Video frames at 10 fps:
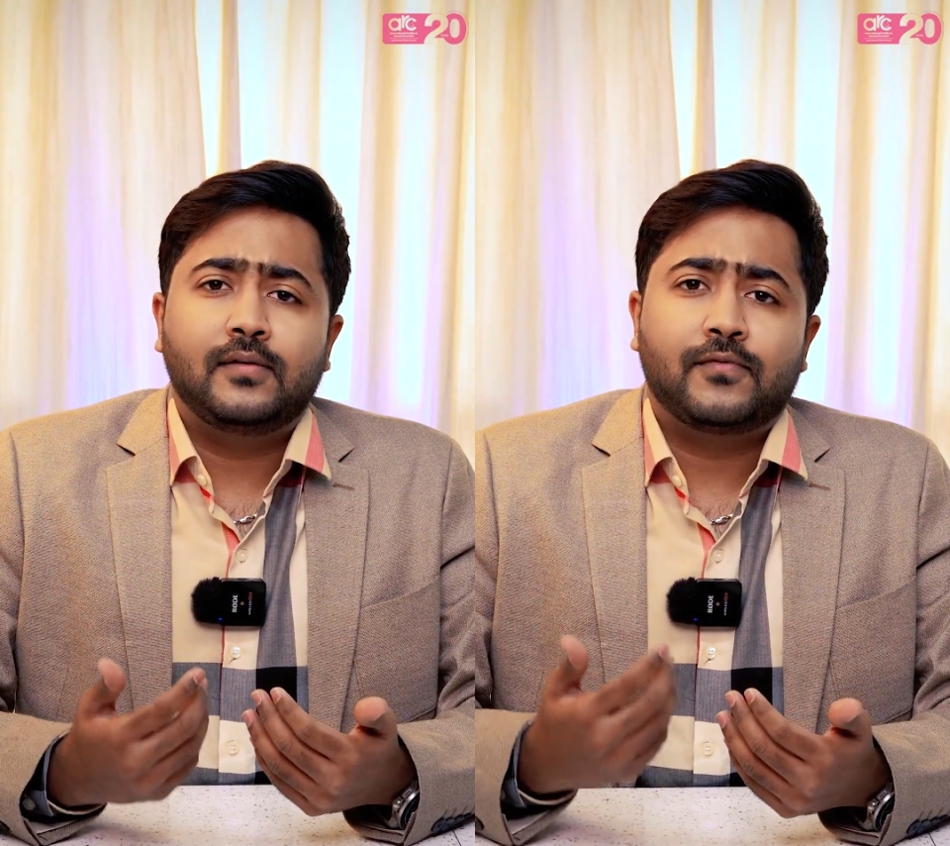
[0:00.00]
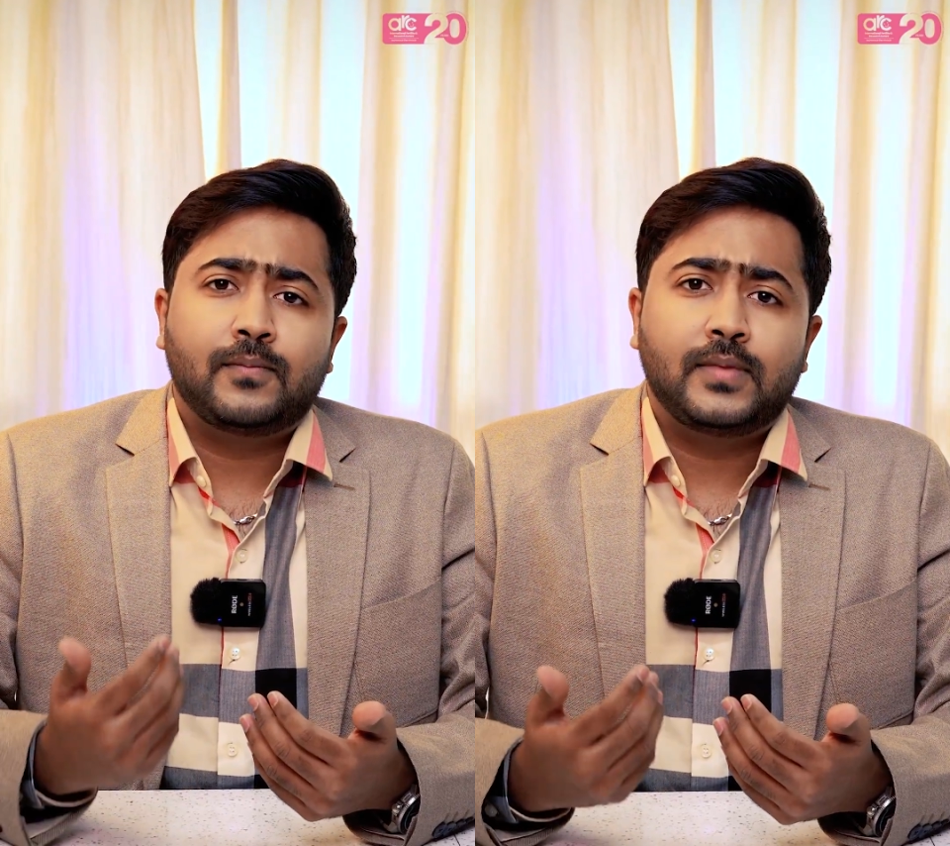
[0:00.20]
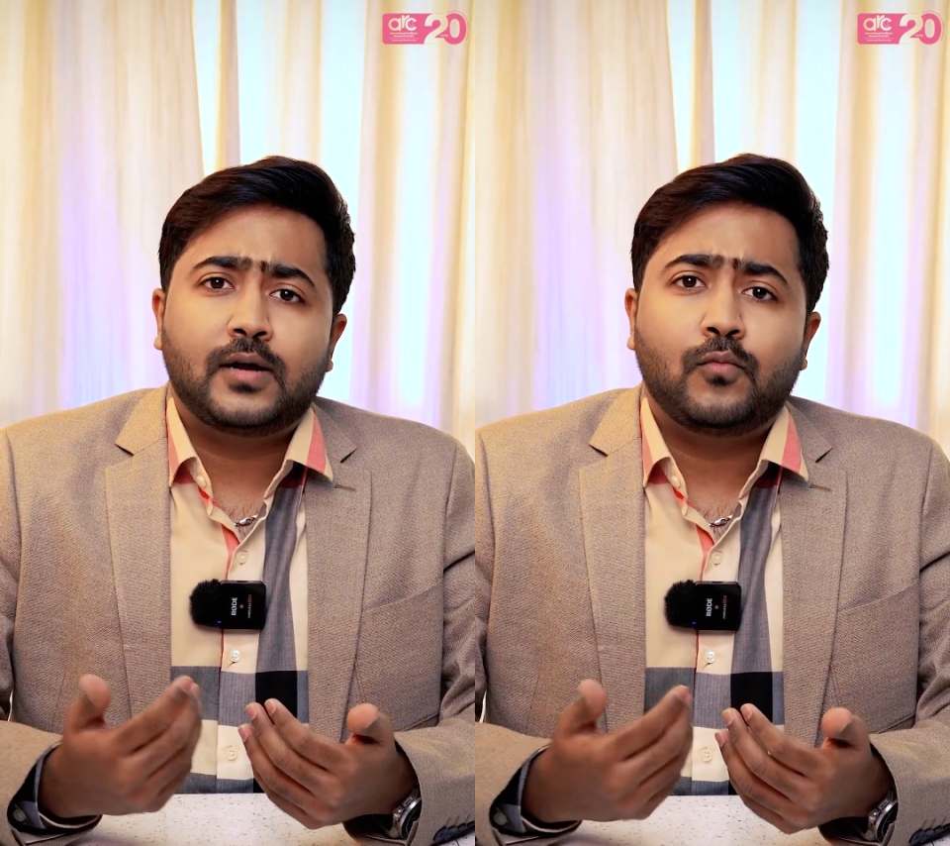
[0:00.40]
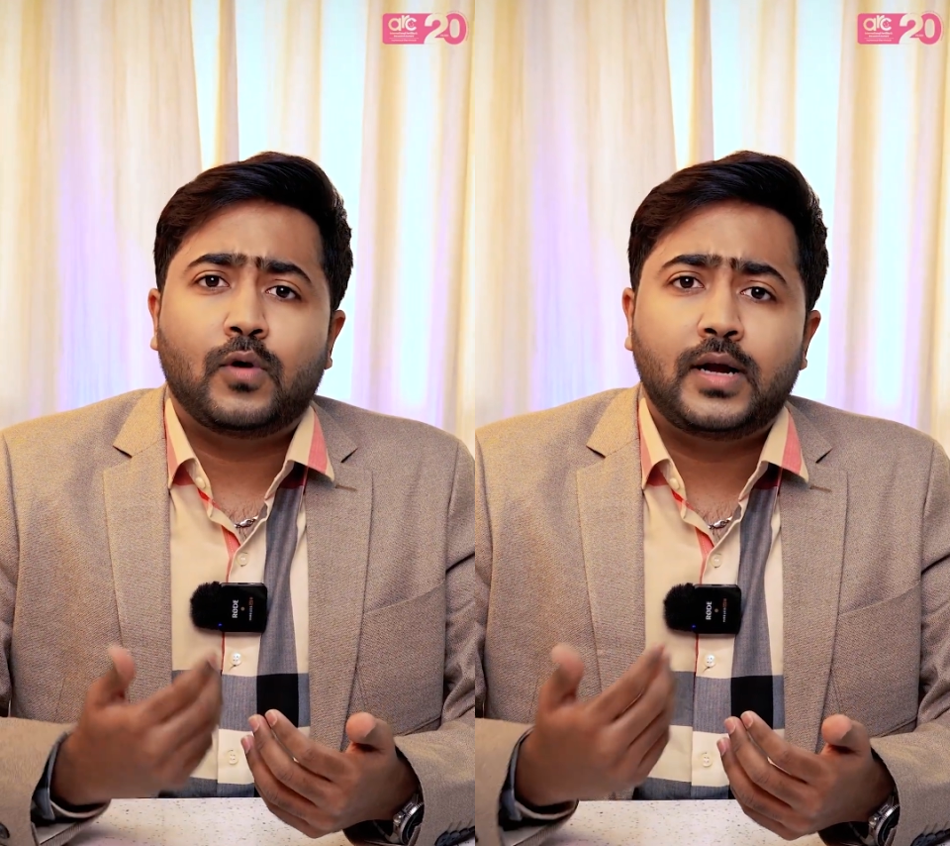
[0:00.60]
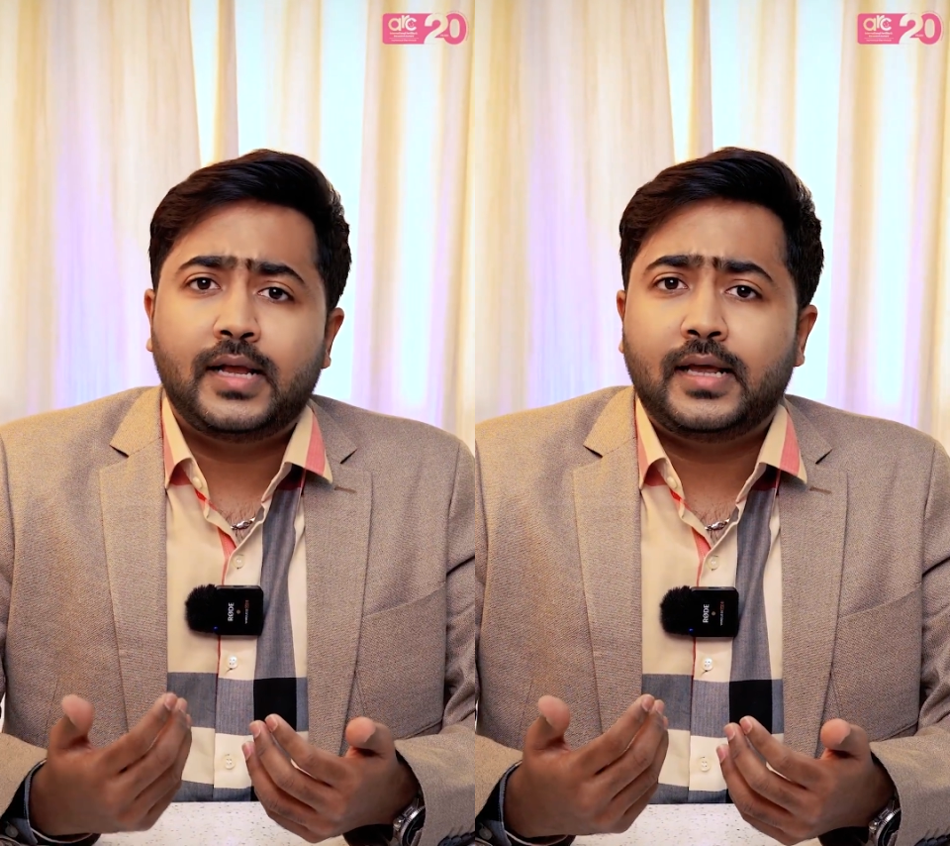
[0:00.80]
From that
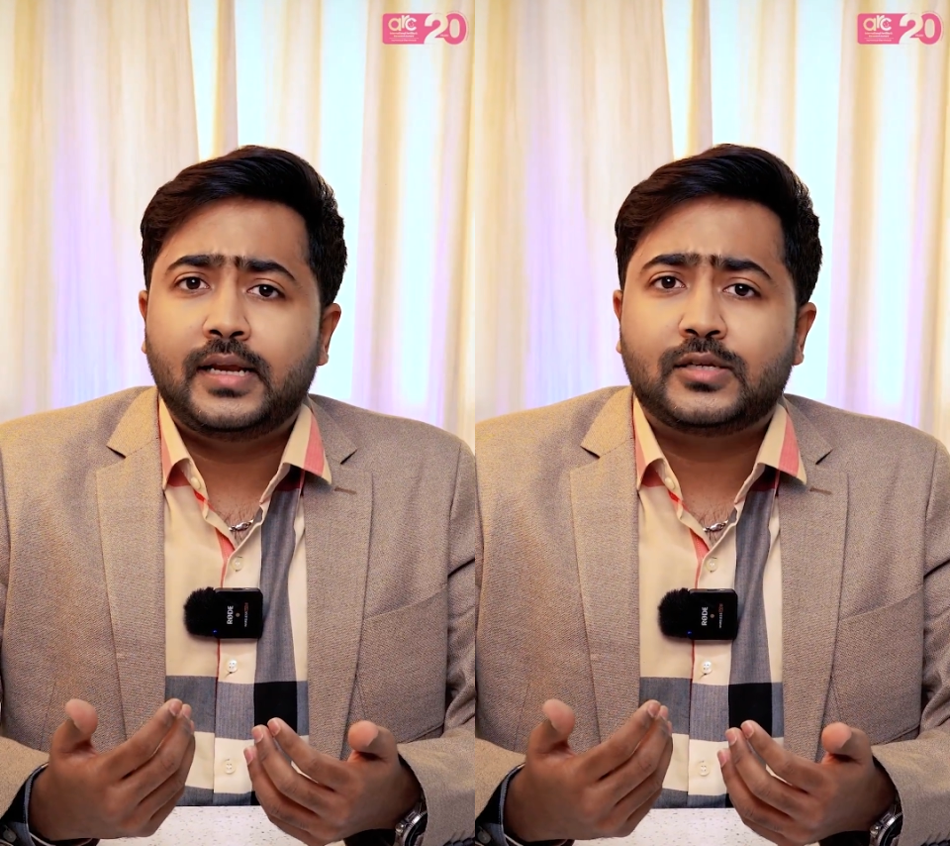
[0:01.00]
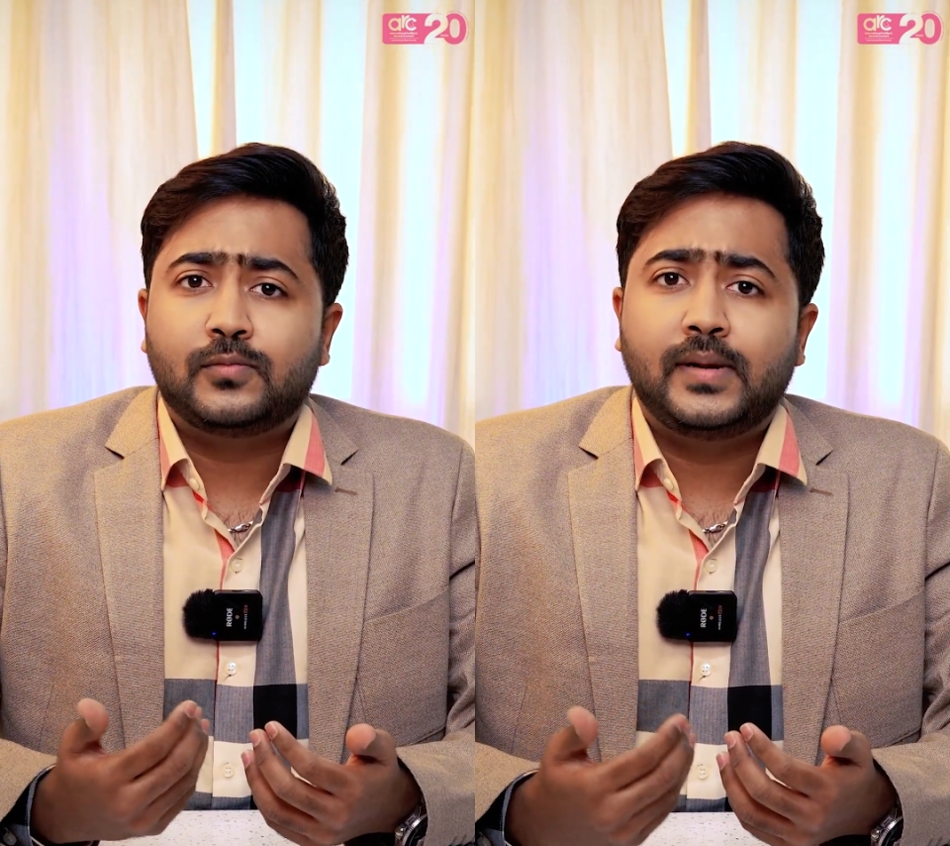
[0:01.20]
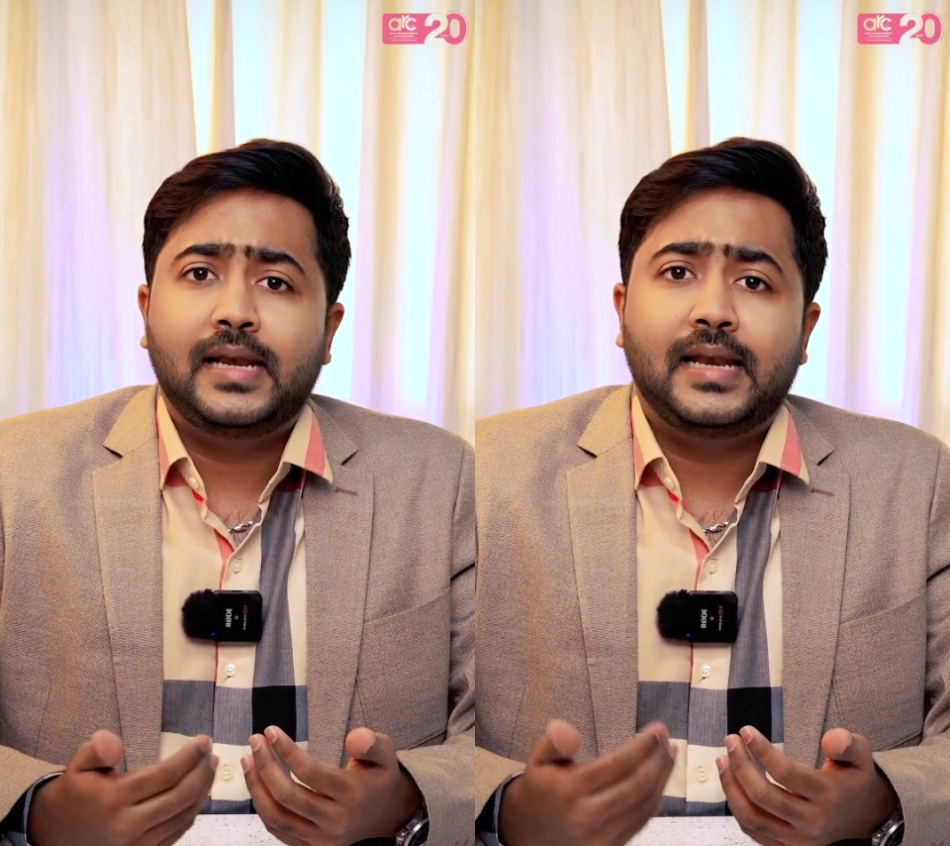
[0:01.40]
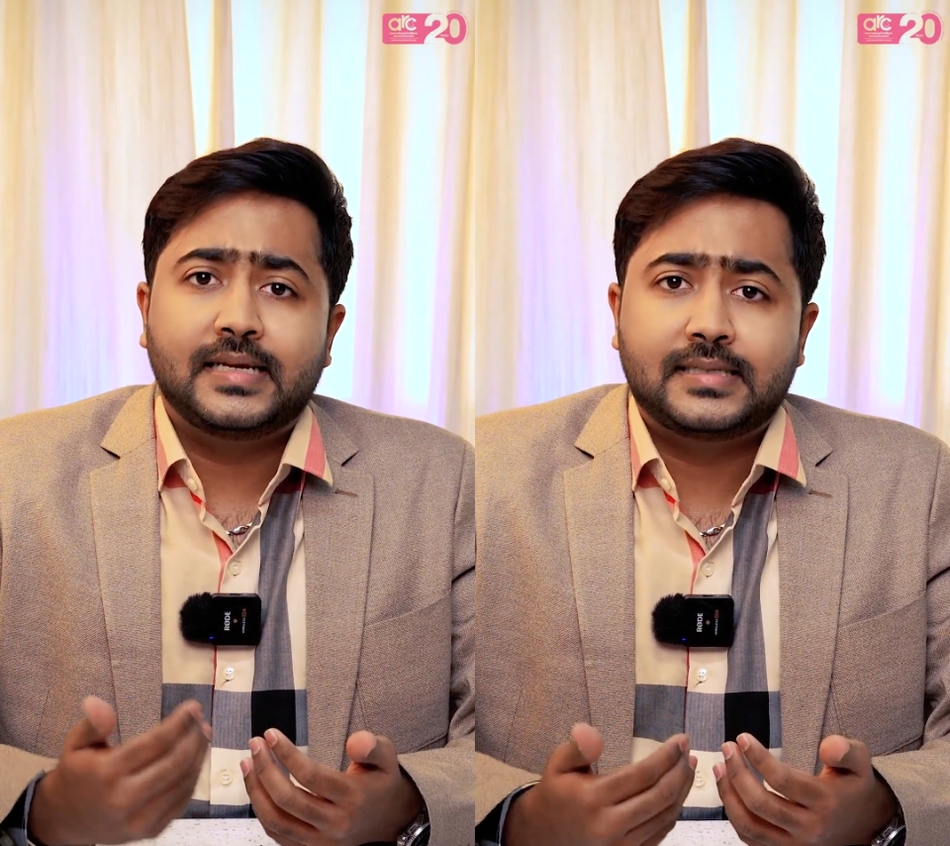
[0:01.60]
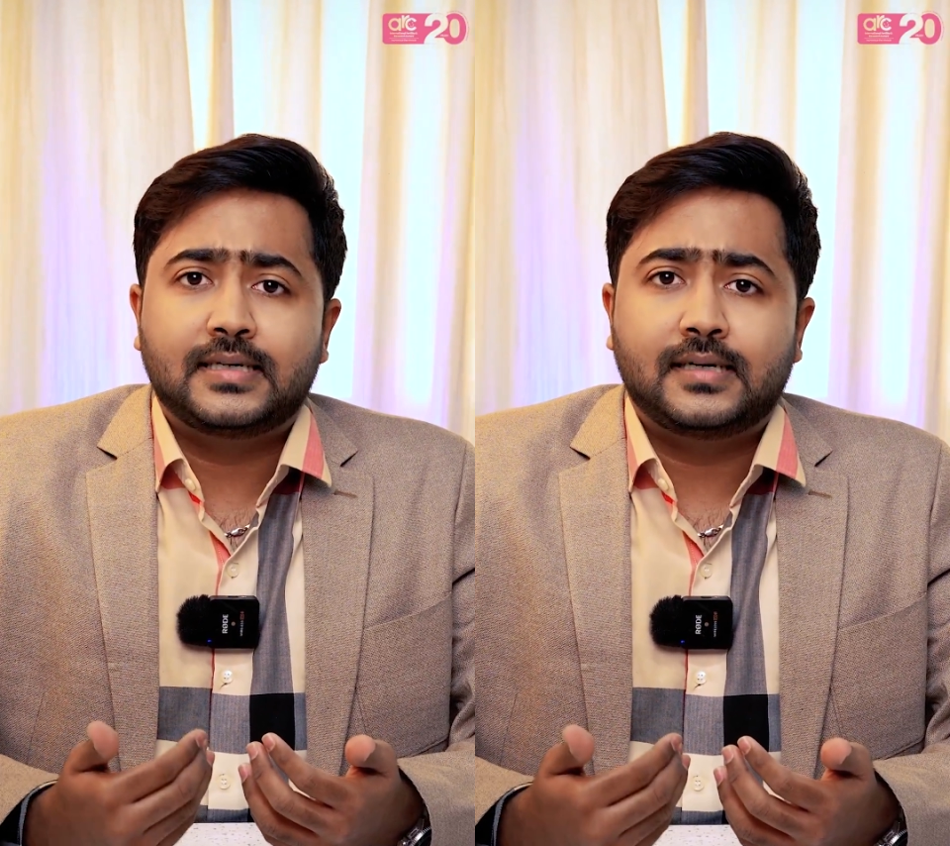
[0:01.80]
one degree it should be
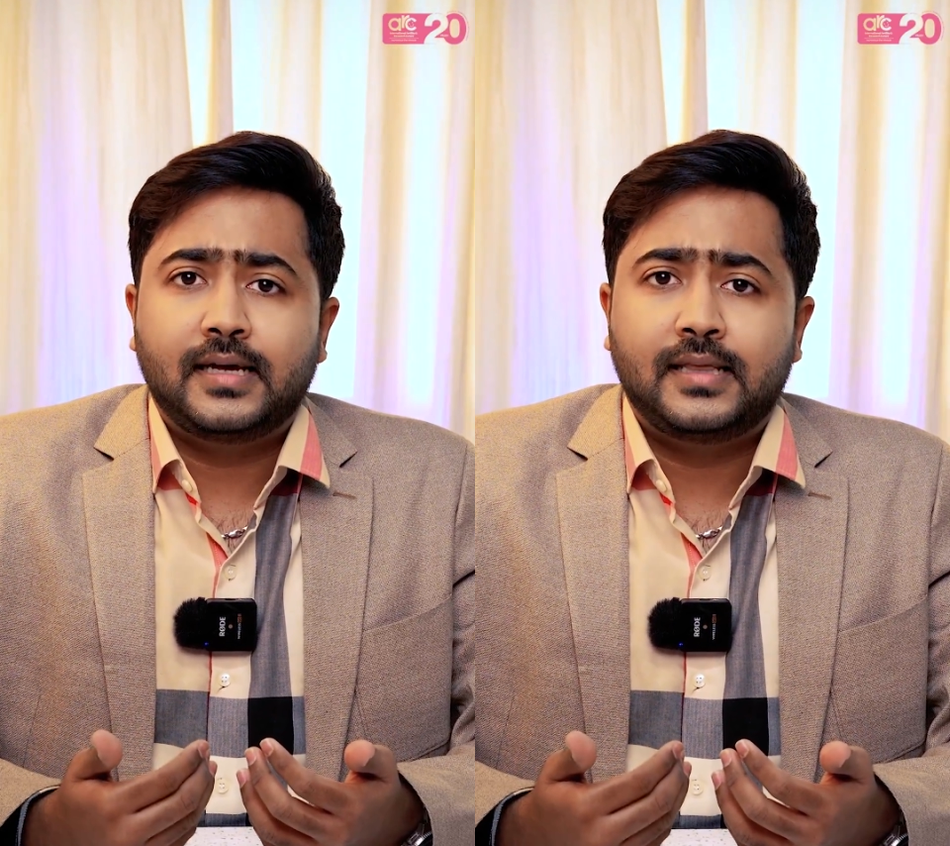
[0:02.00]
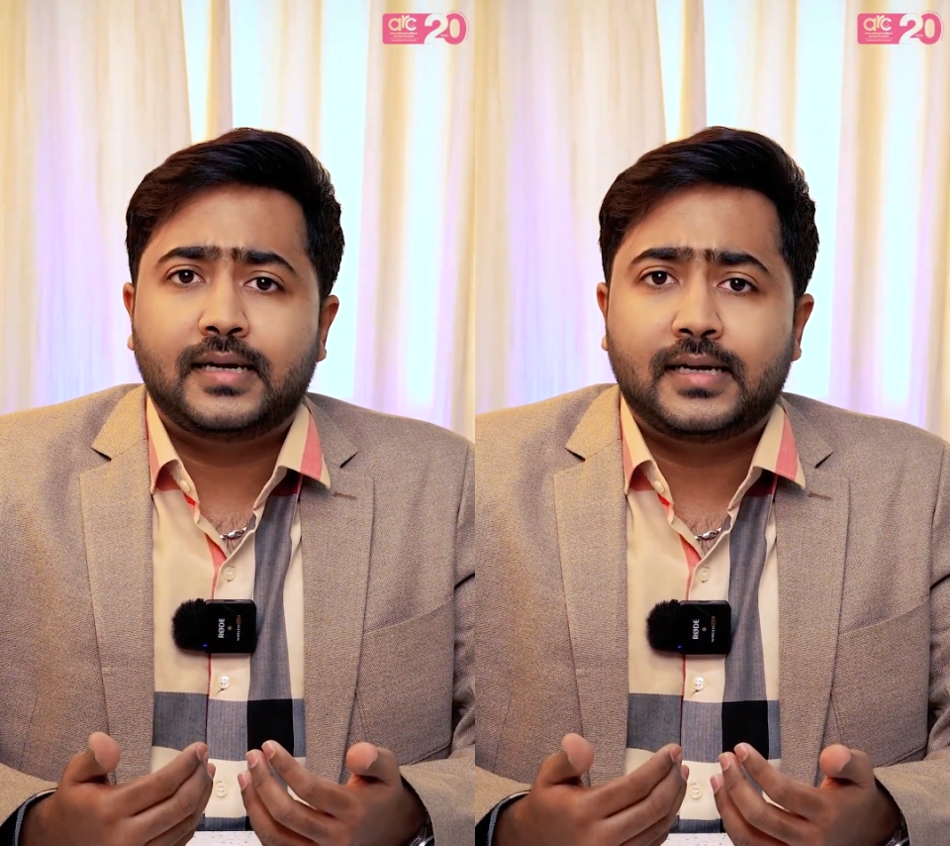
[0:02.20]
lesser in the